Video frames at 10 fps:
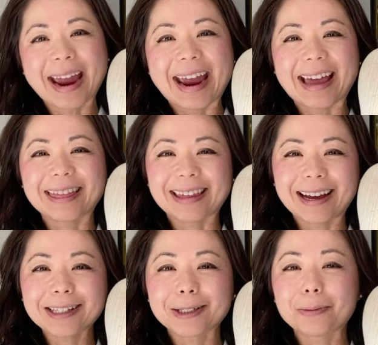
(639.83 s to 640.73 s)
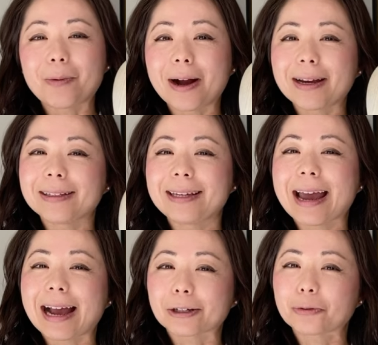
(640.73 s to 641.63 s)
And that's why the
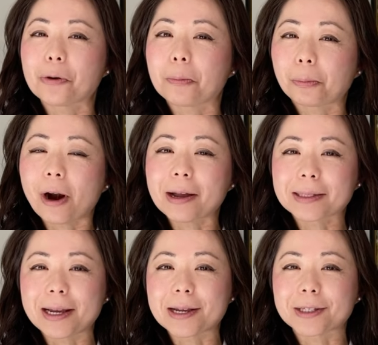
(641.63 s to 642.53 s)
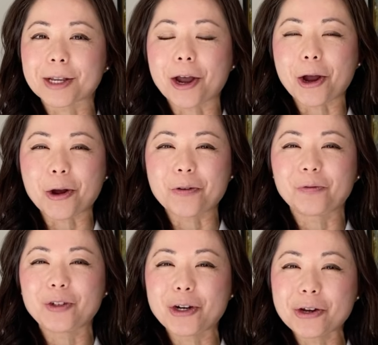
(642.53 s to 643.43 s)
actual process of
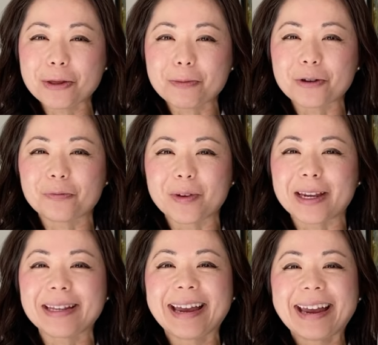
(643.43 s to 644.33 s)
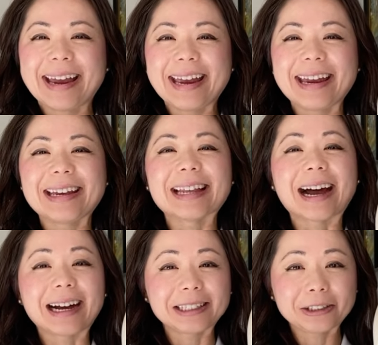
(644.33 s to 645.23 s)
tooth movement and
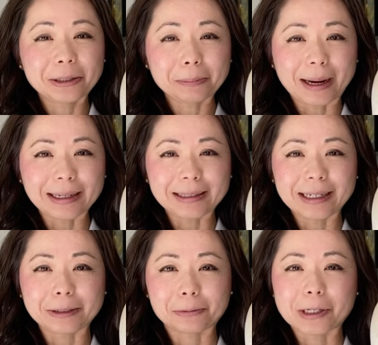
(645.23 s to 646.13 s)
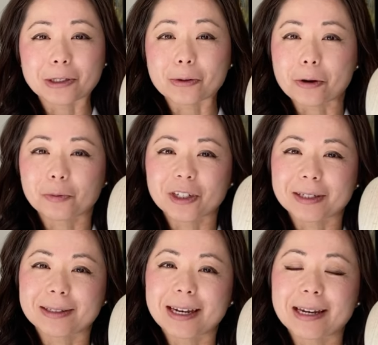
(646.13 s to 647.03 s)
undermining
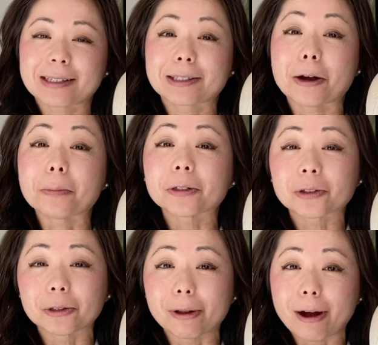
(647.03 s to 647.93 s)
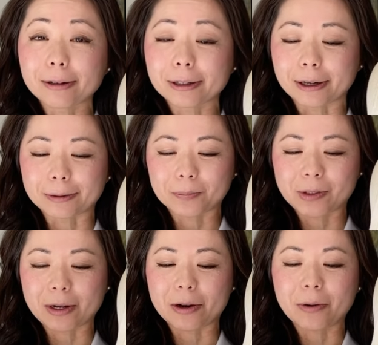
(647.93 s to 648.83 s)
resorption takes so much longer.
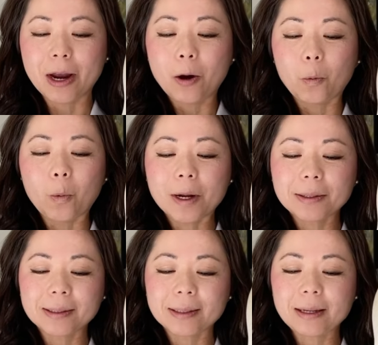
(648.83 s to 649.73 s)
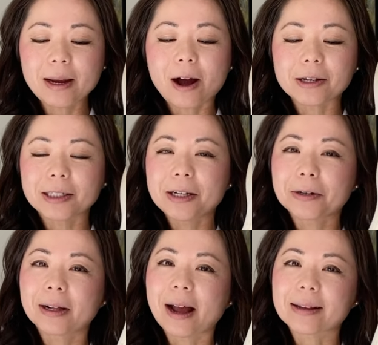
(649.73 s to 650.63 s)
So once the
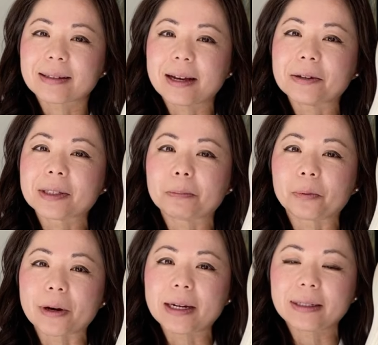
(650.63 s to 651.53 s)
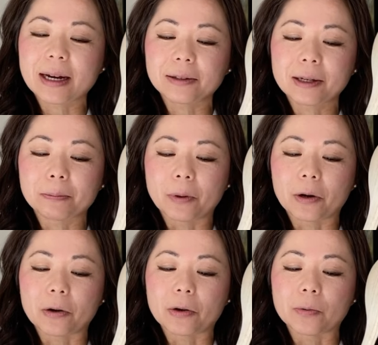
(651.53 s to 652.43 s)
osteoclast cells break down the
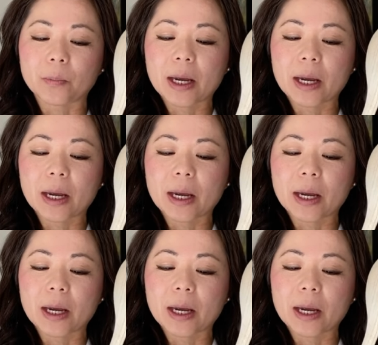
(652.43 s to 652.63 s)
bone